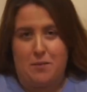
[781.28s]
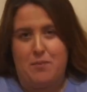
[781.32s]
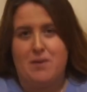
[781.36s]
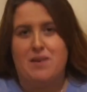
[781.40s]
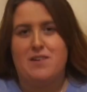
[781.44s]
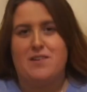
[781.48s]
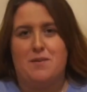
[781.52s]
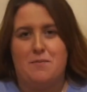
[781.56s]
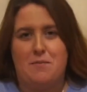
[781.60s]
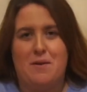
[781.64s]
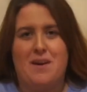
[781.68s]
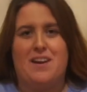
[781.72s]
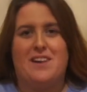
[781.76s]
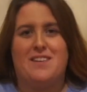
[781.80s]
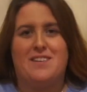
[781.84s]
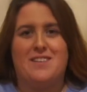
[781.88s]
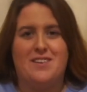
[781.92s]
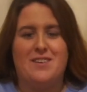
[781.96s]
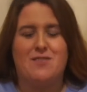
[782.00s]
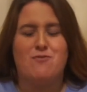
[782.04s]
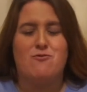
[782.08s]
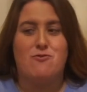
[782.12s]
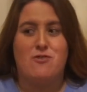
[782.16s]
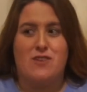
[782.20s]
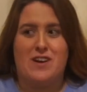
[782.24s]
Percy Pigs.
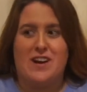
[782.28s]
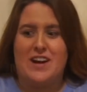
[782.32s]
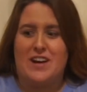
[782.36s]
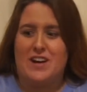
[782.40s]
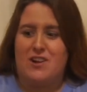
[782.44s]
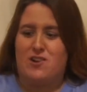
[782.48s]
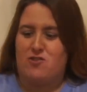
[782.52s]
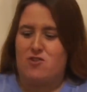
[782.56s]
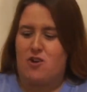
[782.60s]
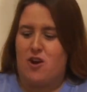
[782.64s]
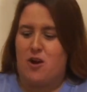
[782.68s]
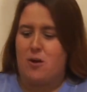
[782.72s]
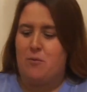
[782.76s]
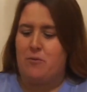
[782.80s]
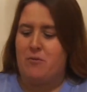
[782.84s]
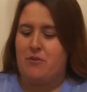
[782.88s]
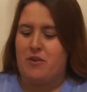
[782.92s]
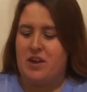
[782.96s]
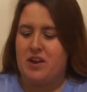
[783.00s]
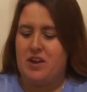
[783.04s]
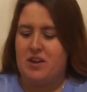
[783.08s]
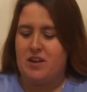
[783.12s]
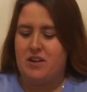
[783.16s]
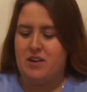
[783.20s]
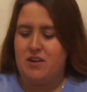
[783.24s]
Really strawberry.
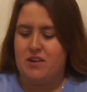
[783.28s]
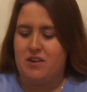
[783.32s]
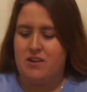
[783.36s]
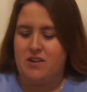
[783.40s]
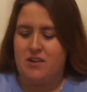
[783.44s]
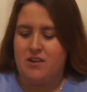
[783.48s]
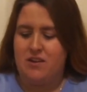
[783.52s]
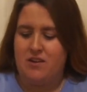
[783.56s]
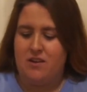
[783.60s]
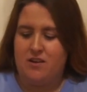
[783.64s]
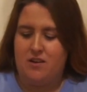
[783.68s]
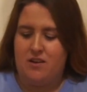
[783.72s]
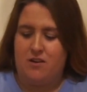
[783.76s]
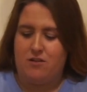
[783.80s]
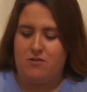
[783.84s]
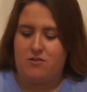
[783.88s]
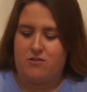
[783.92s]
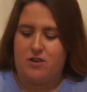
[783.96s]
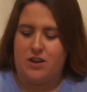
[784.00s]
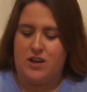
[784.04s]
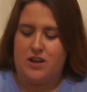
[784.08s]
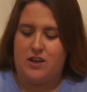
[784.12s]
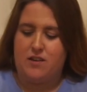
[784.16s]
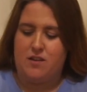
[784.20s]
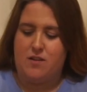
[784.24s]
Just
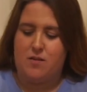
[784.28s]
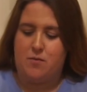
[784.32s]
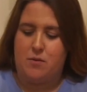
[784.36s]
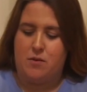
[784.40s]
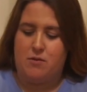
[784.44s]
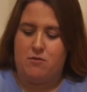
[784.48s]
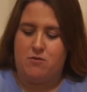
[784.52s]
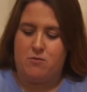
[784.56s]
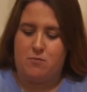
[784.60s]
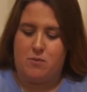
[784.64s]
gonna heat this down to